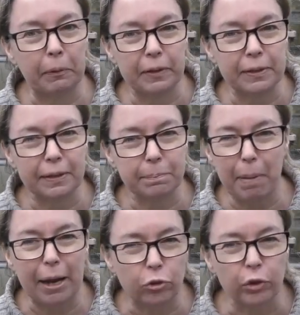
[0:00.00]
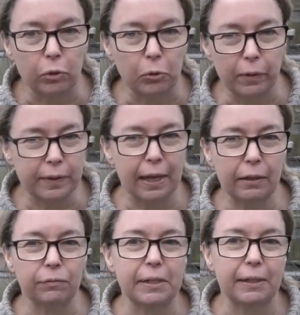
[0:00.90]
there's petrichor, there's that
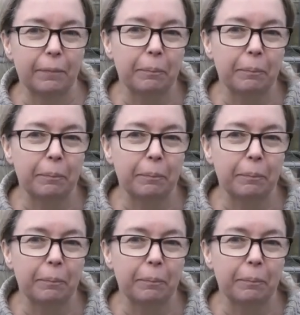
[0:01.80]
lovely